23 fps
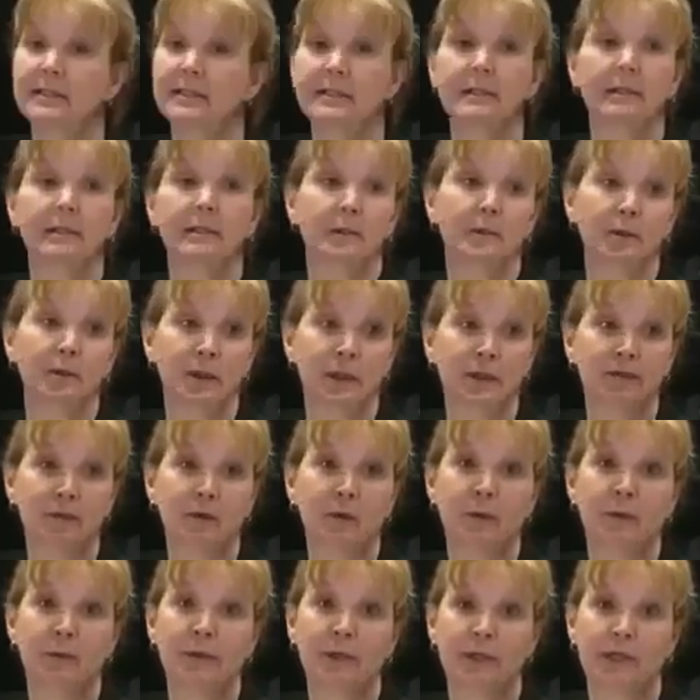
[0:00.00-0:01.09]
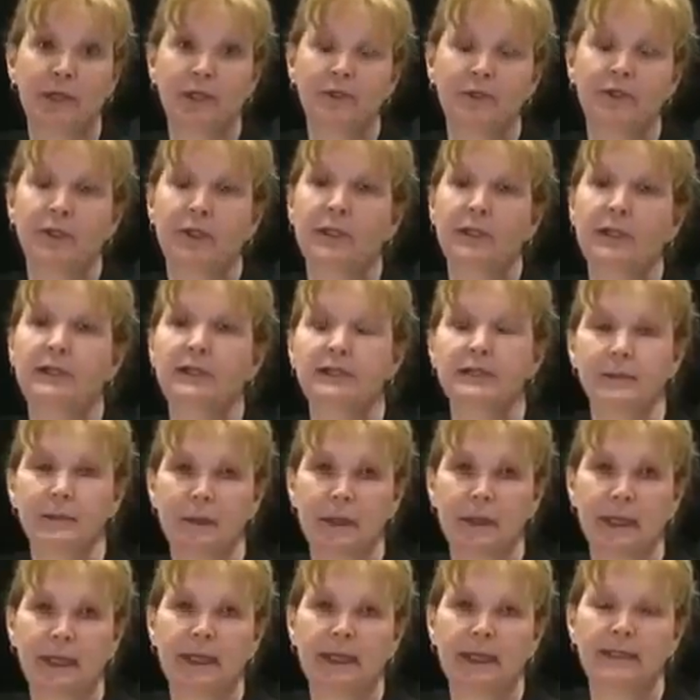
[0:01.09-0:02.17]
had mentioned is still in
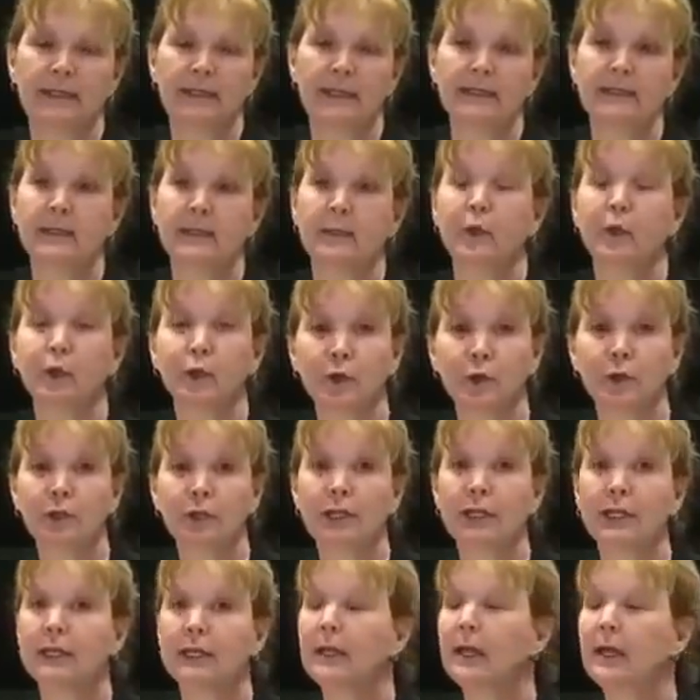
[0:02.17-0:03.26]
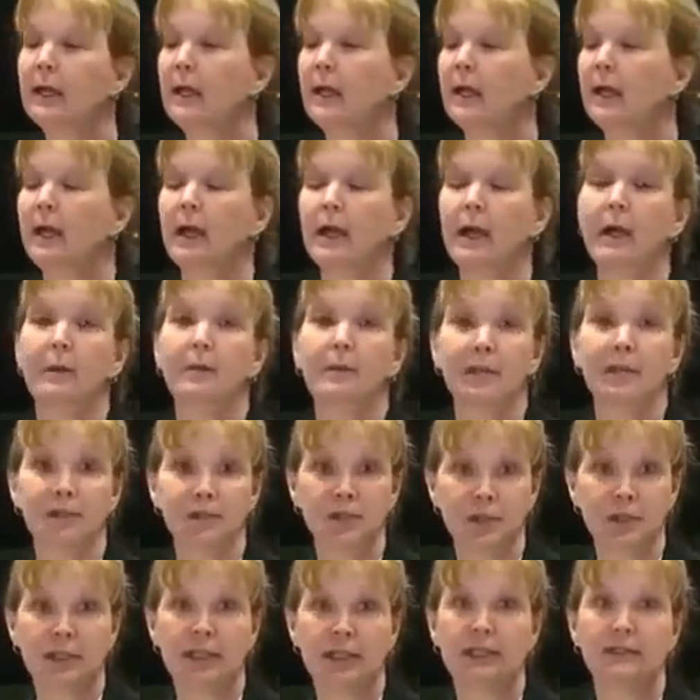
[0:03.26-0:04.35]
pre-formulation. It is planned as an early
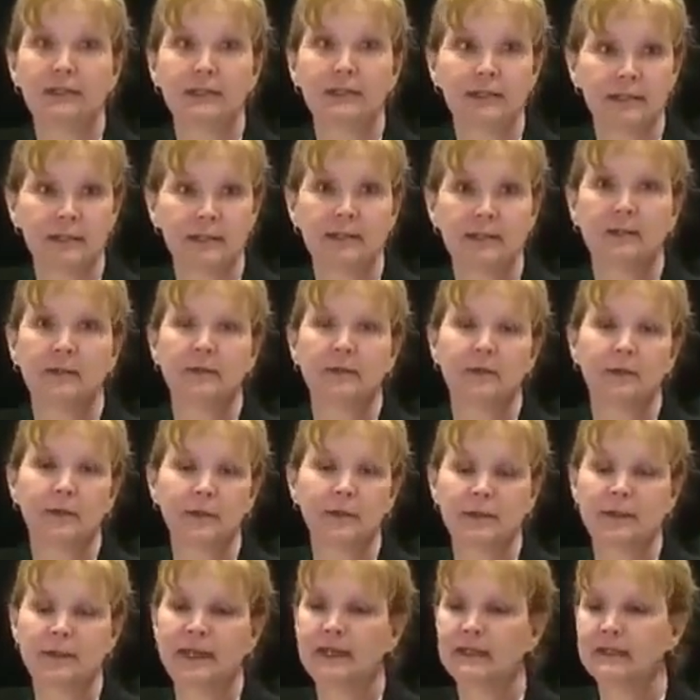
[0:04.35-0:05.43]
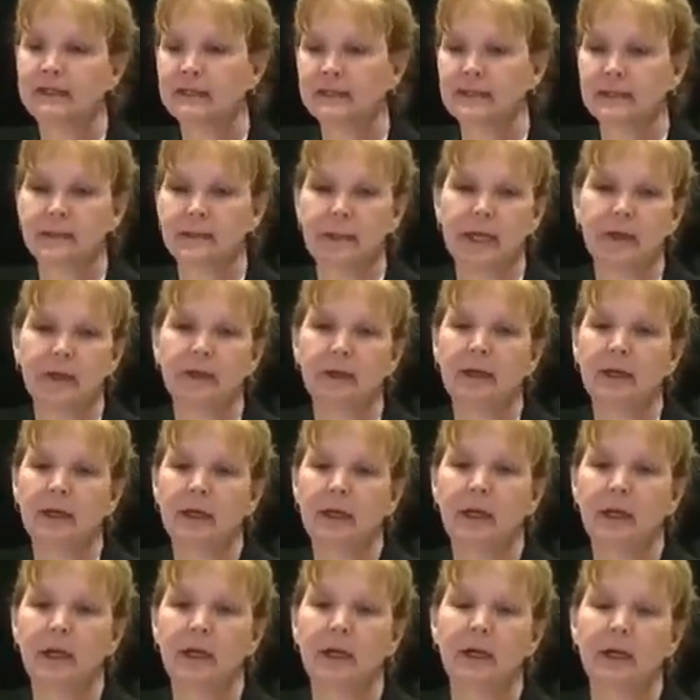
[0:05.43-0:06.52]
mission in cislunar space. It's
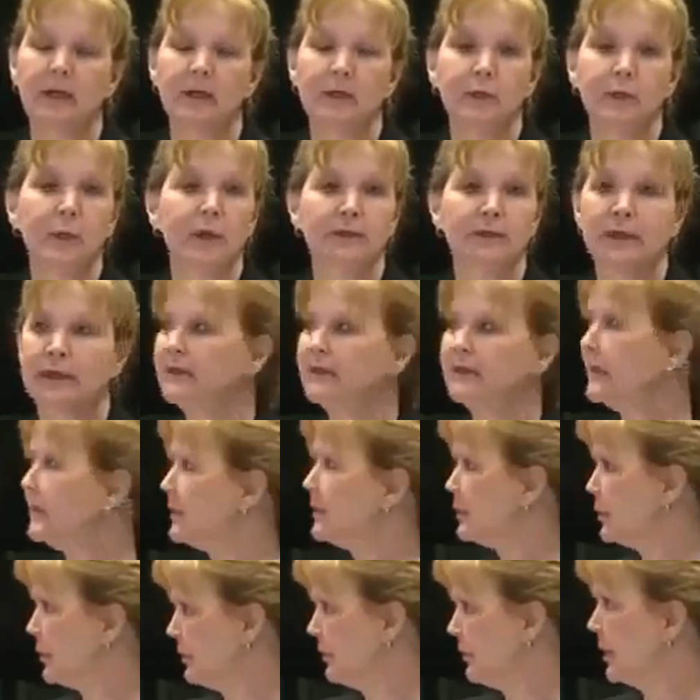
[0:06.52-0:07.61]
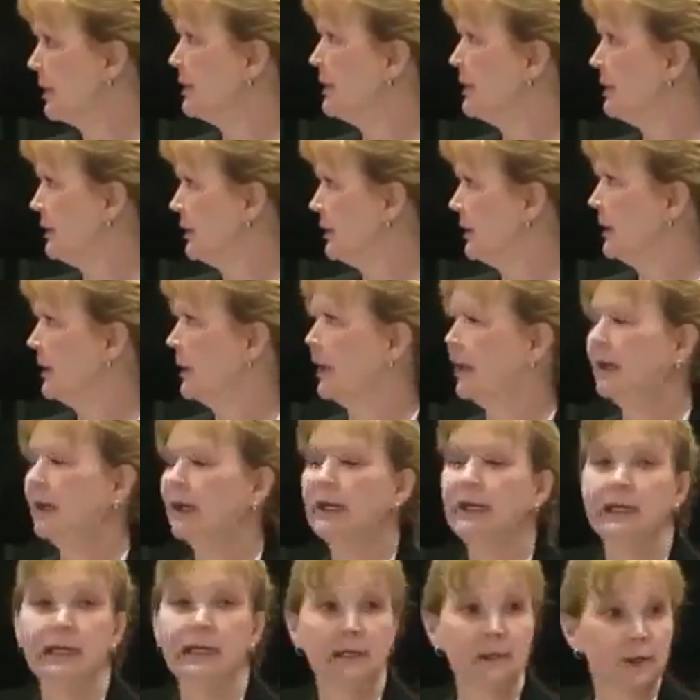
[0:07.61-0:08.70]
about 25 days to a month
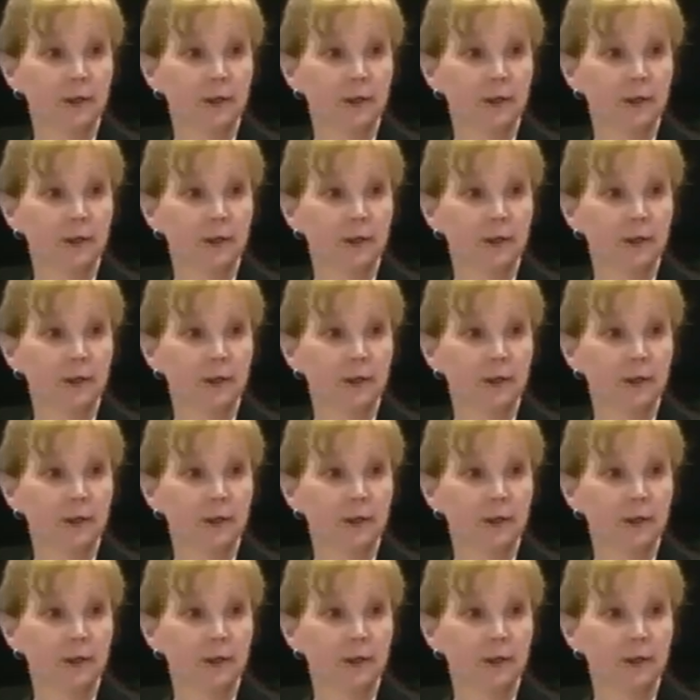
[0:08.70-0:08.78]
